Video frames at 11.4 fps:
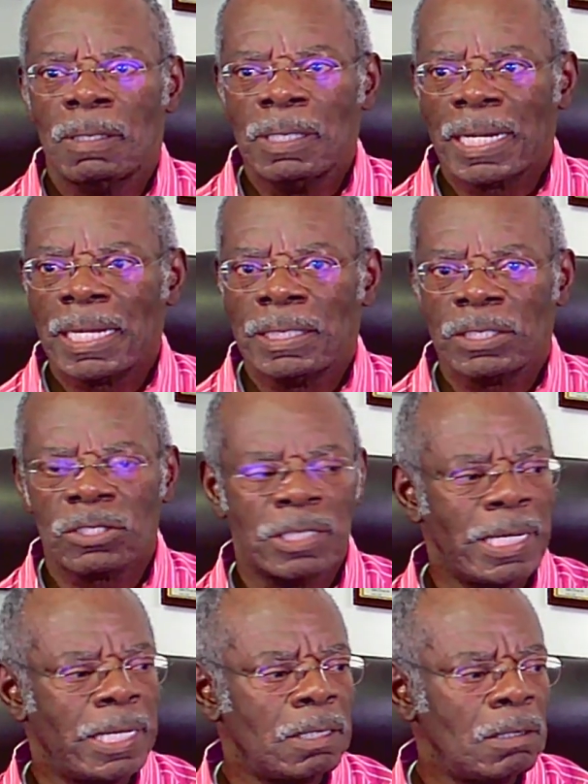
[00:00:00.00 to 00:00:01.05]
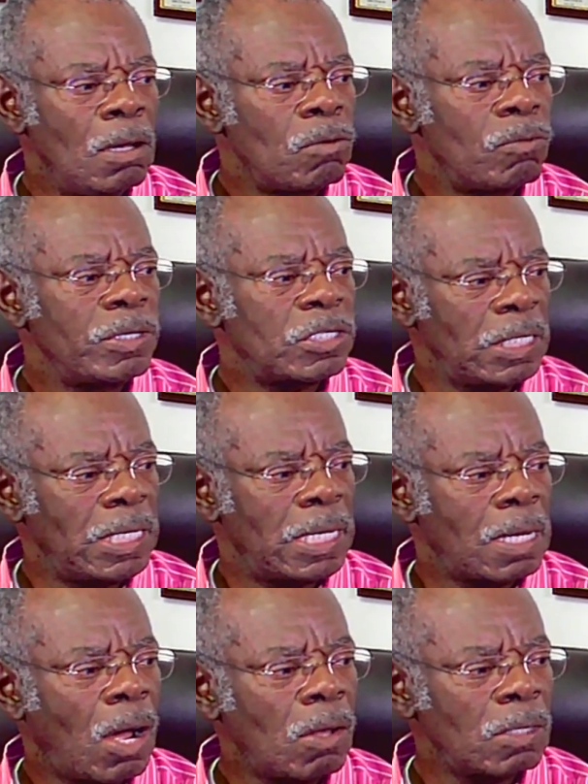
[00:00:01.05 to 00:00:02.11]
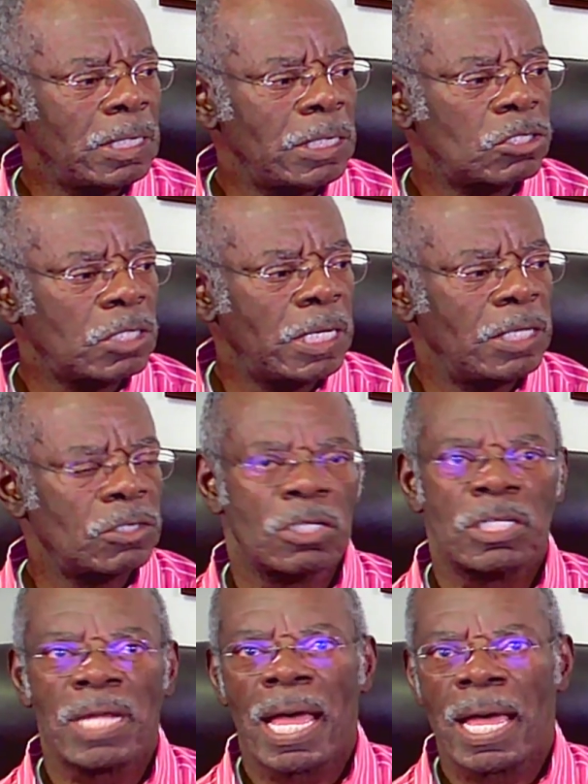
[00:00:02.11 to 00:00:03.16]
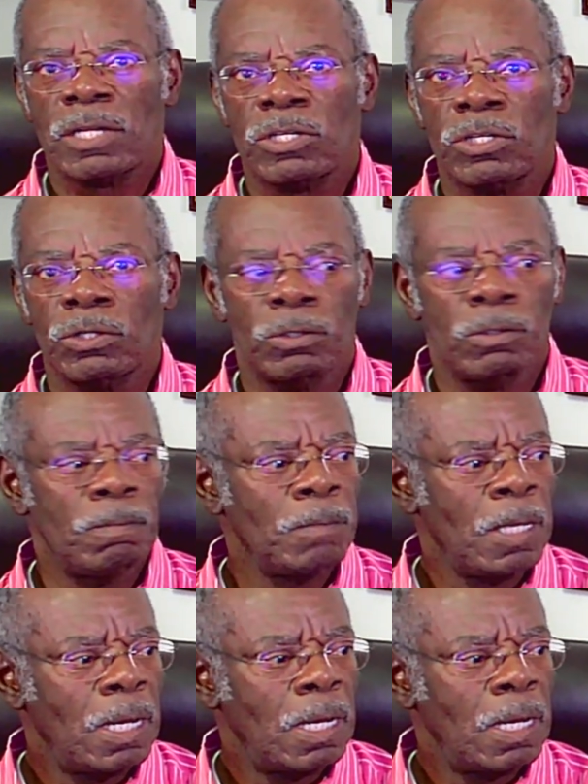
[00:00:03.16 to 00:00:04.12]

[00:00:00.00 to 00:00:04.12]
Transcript: look at this, then we see that all of these things are tied to